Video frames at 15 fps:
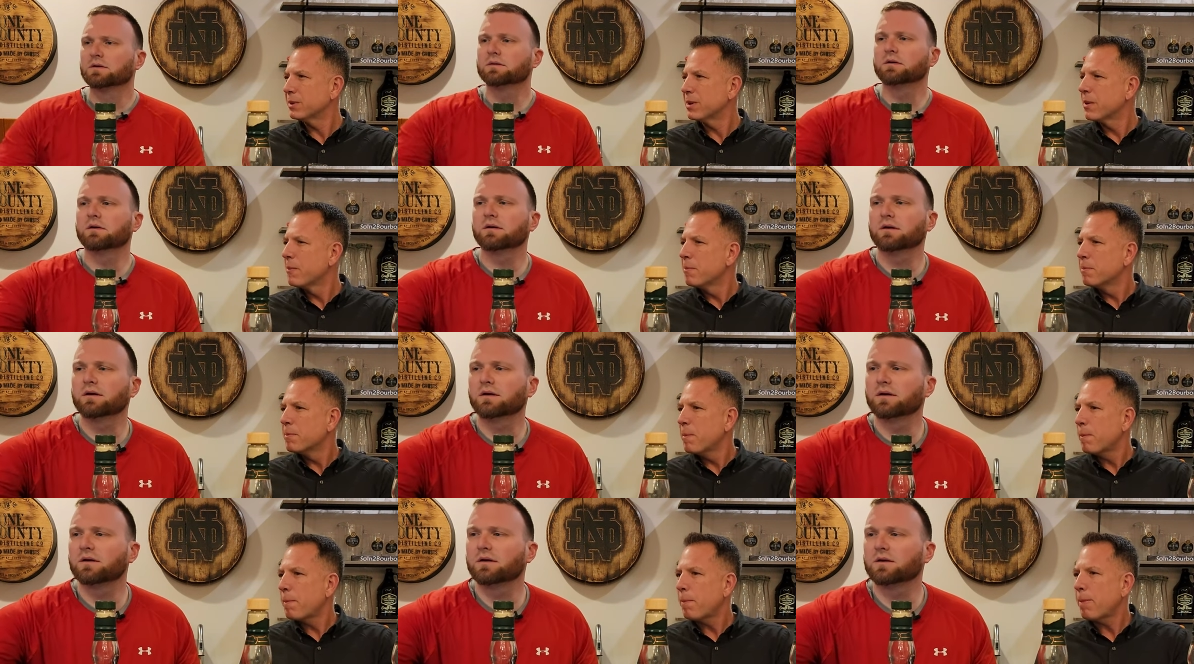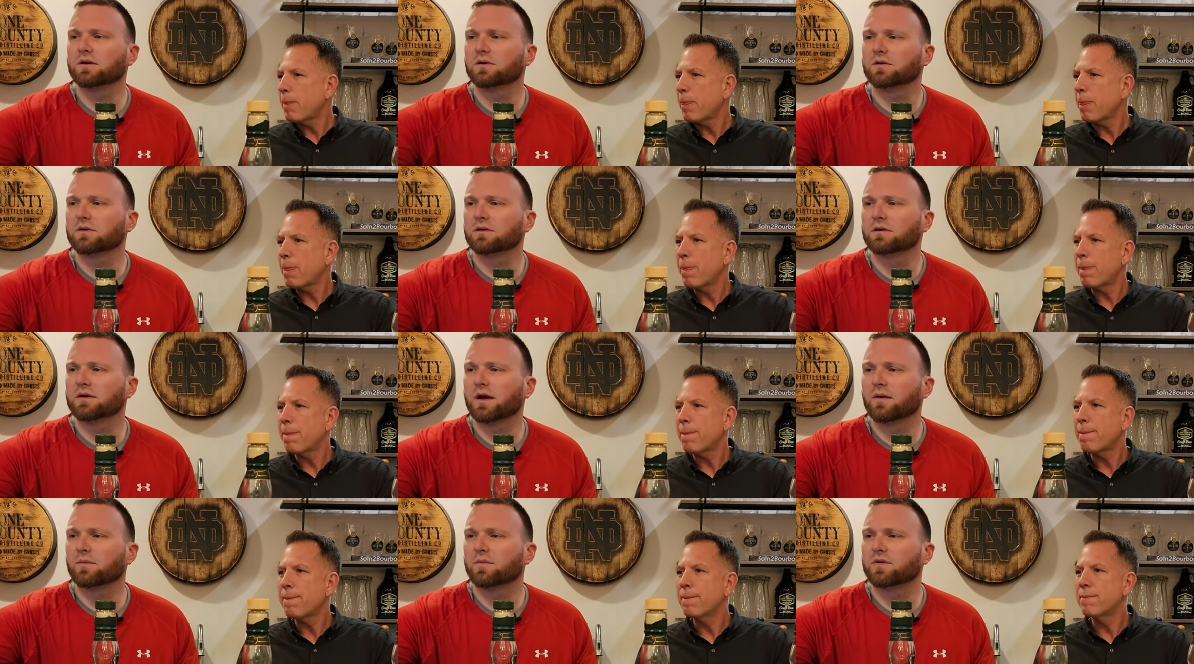Speaker 1: Uh,
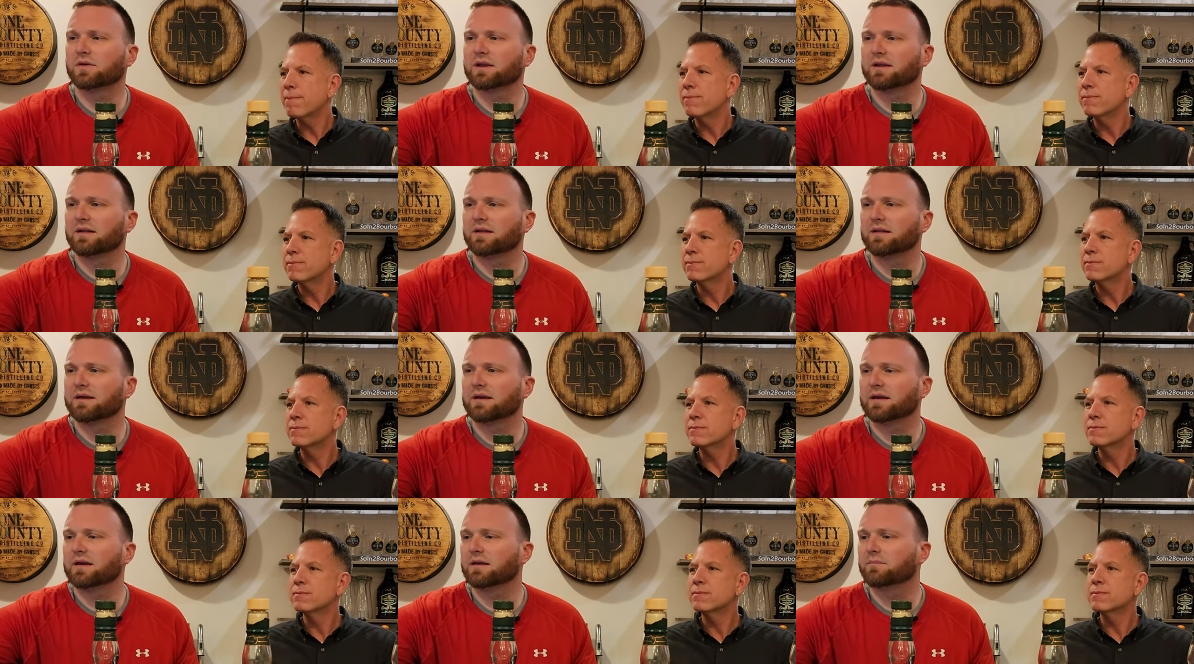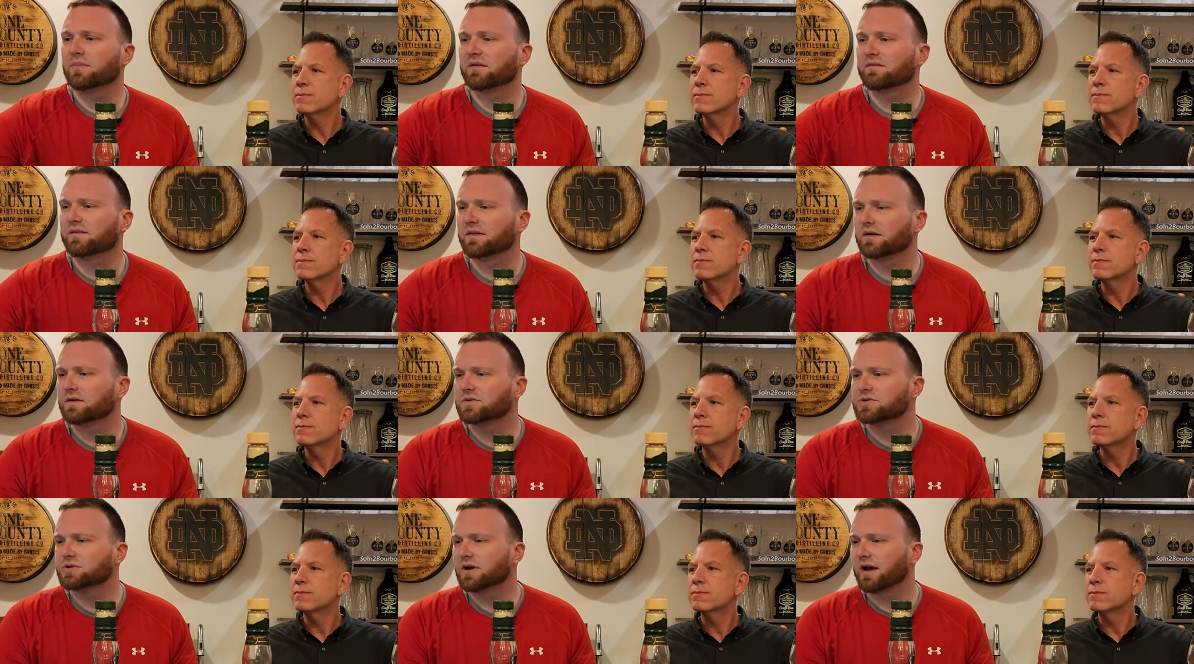your Elmer T. Lee,
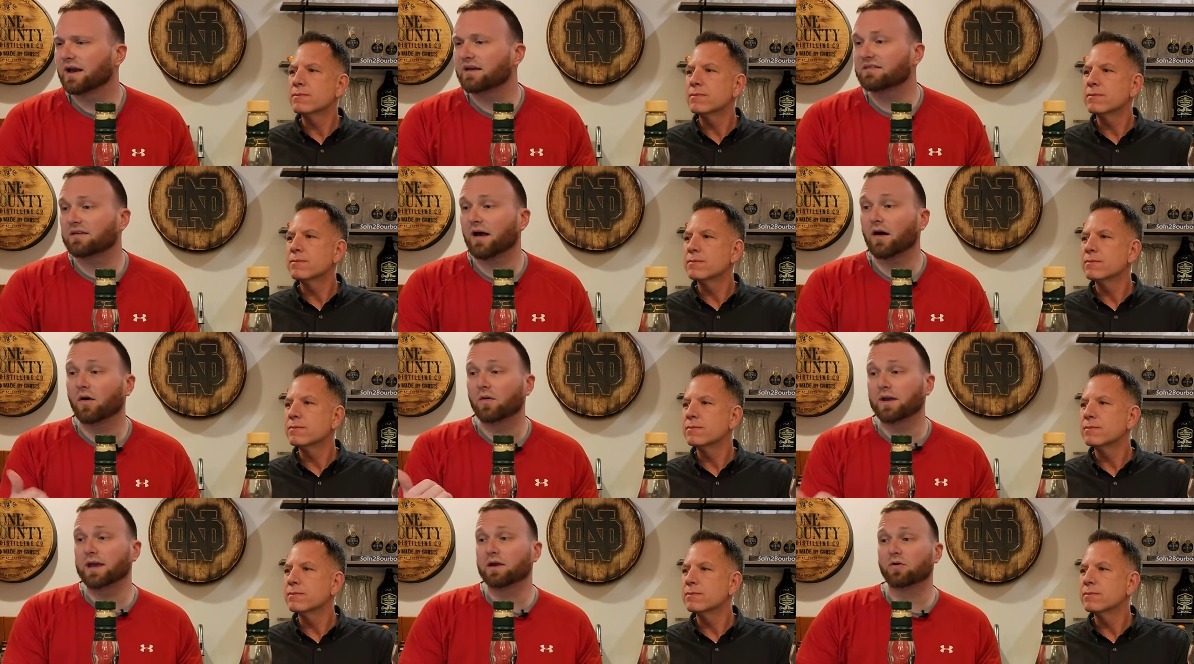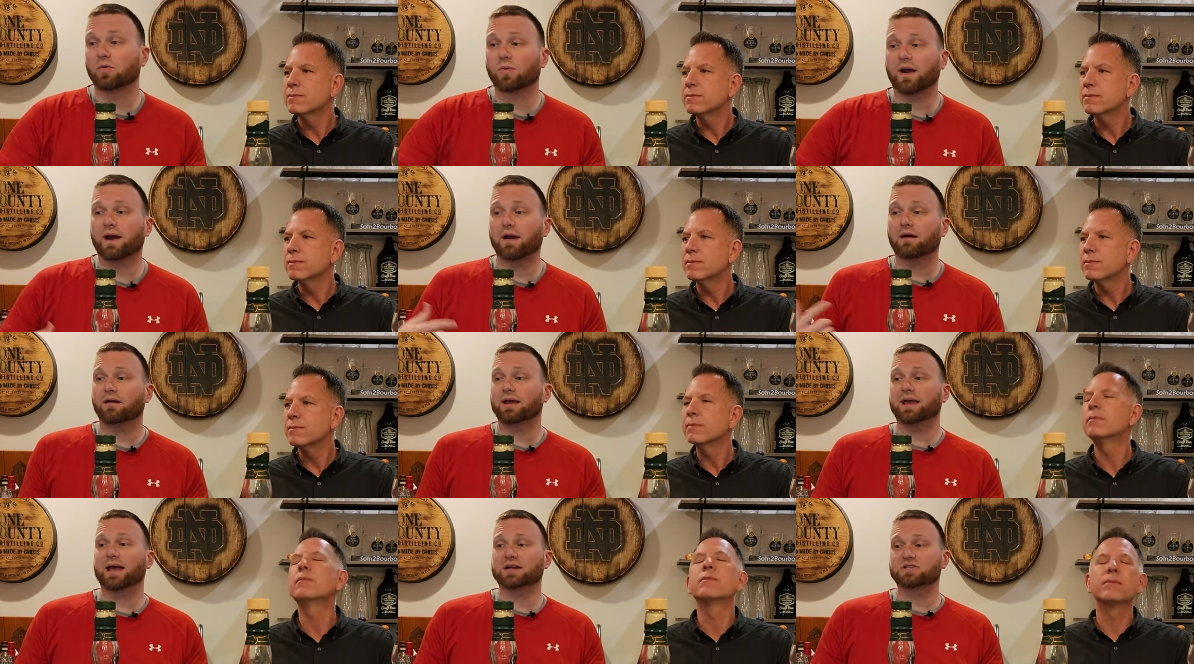Buffalo Trace. Oh, Eagle
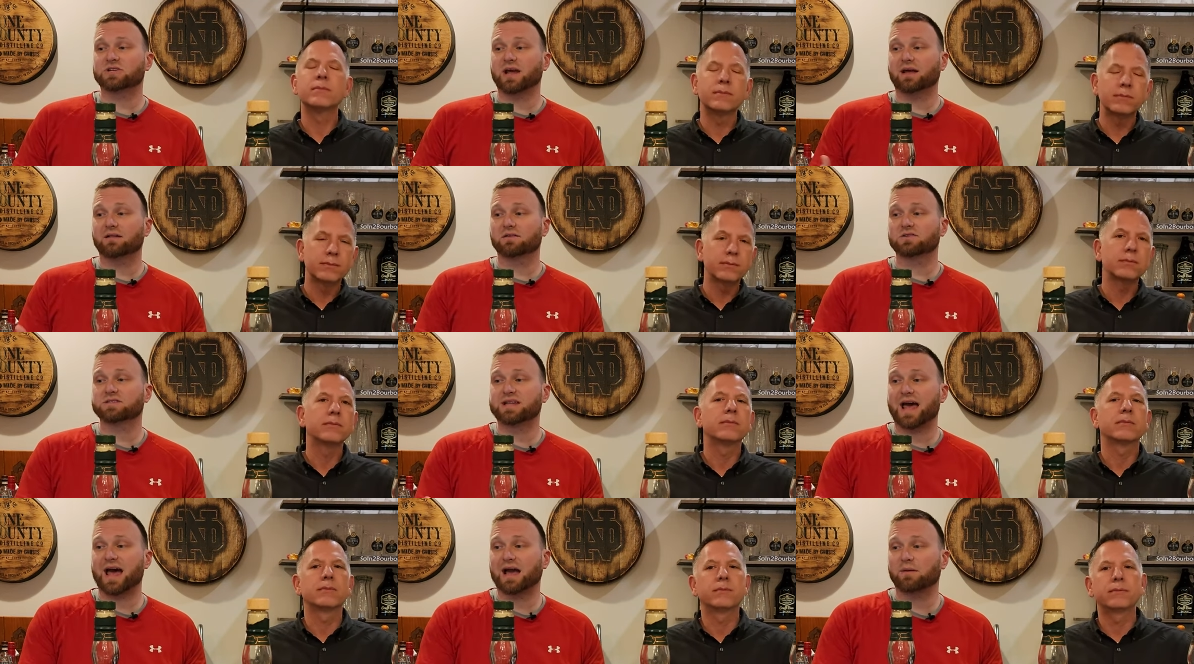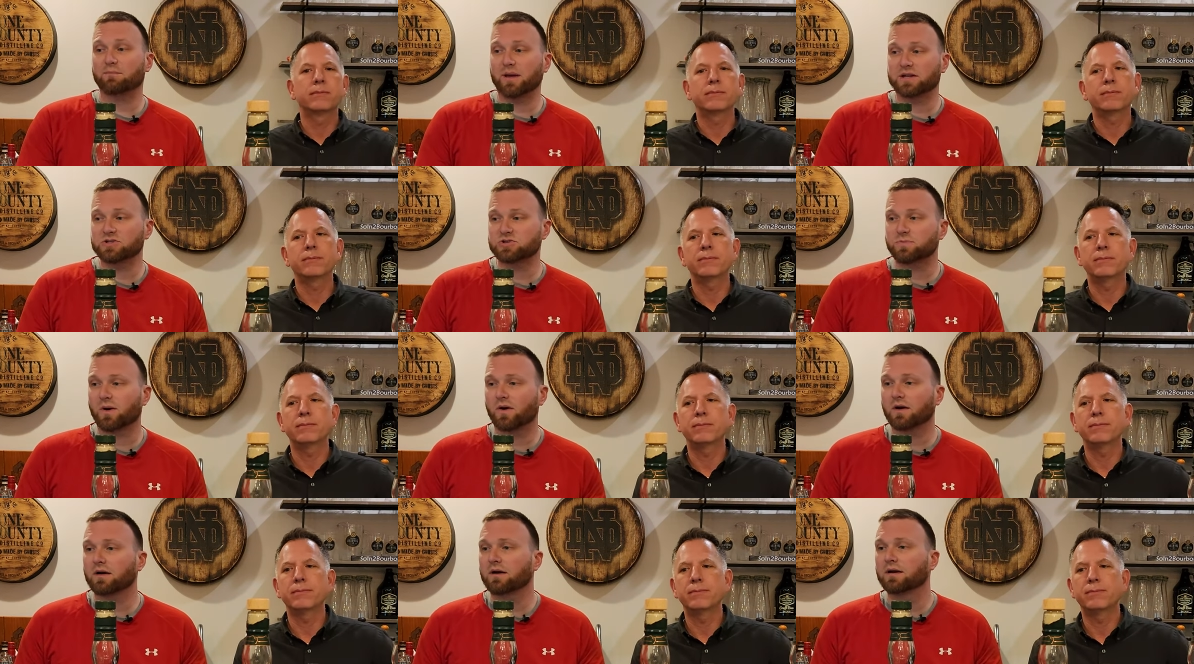Rare, E.H. Taylor, Stagg,
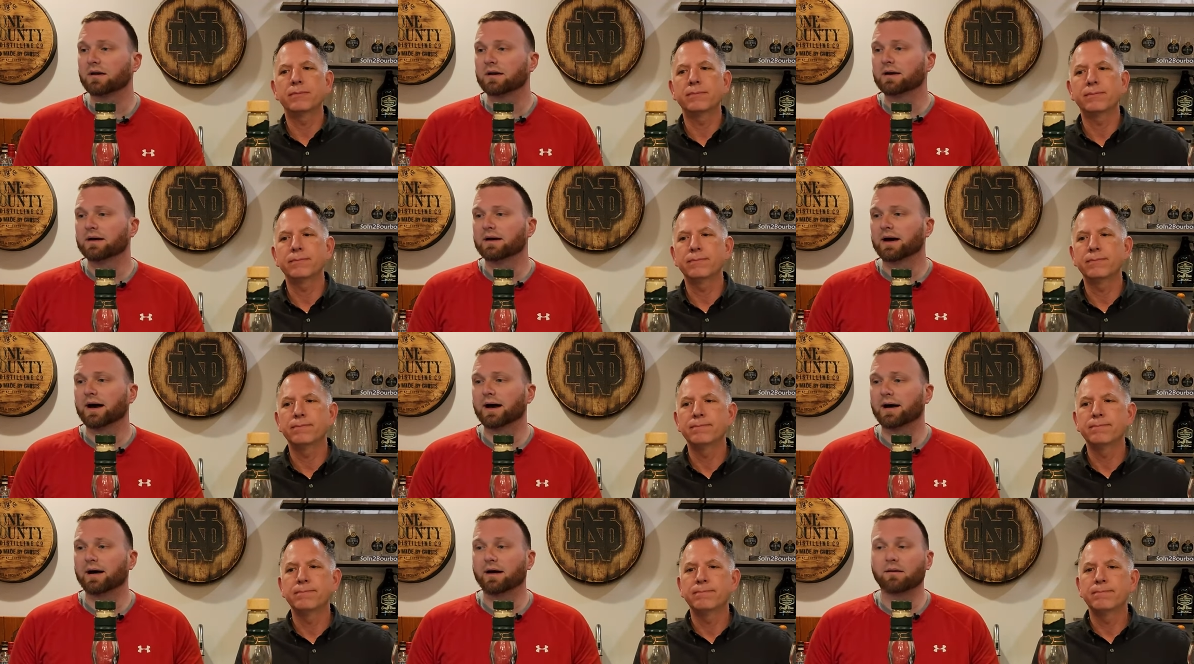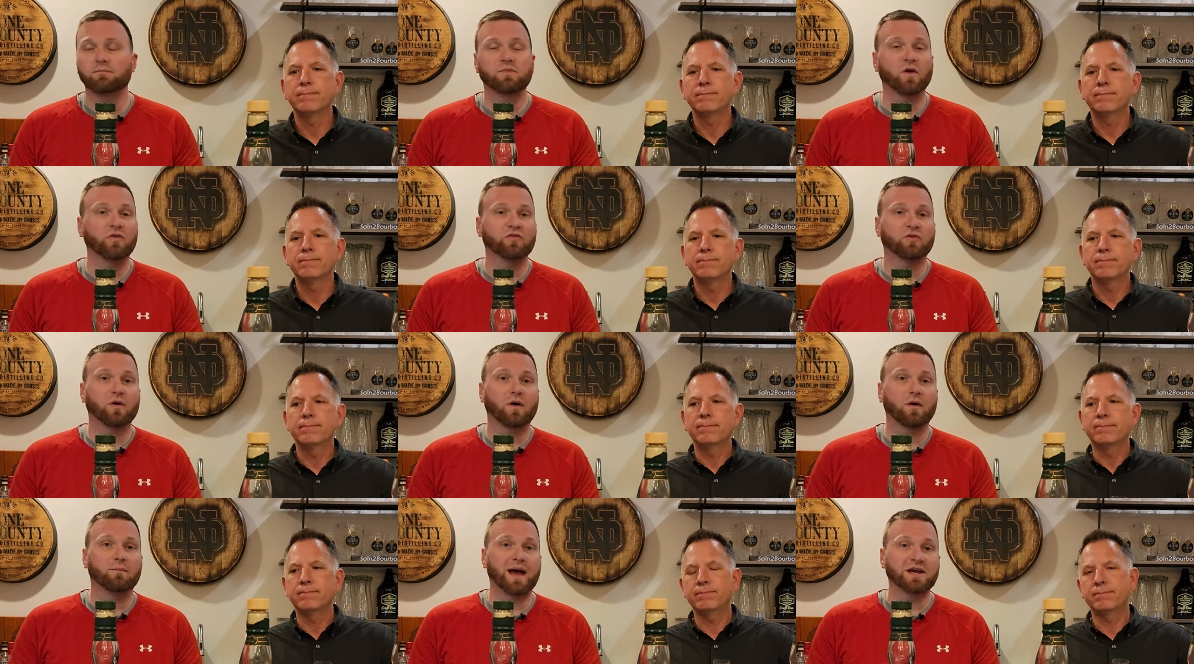Benchmark. Uh, those are
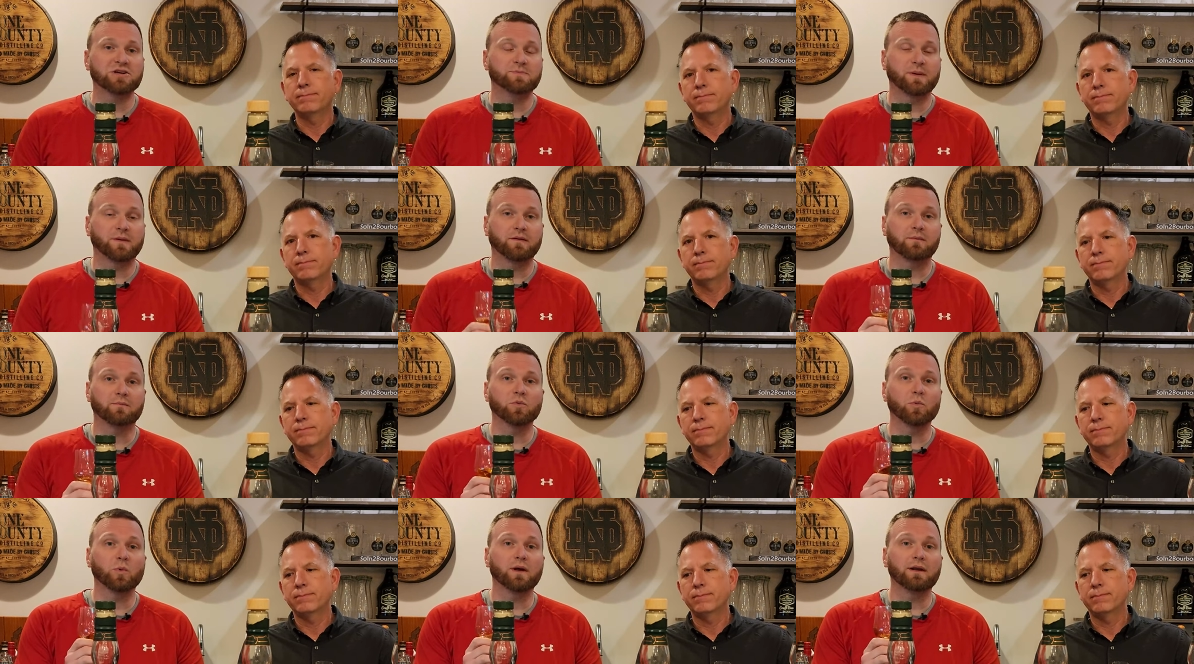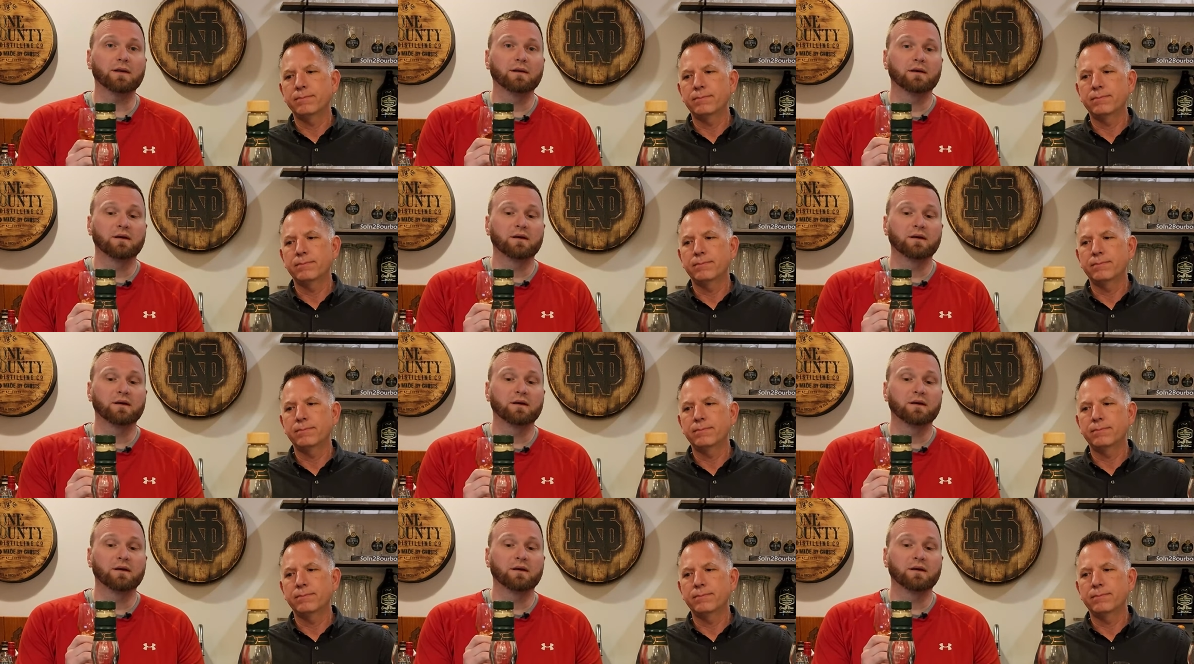all mash bill number one.